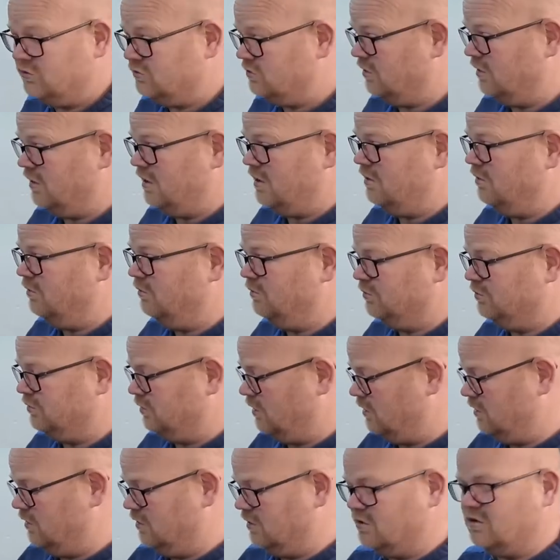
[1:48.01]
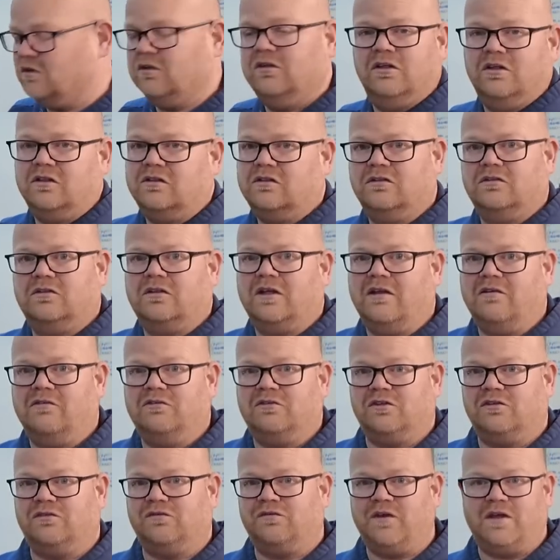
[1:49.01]
So then all of a sudden the
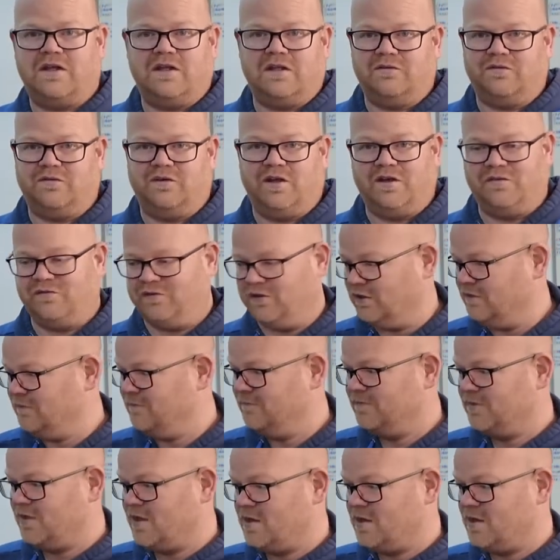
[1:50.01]
garage has fitted it for nothing,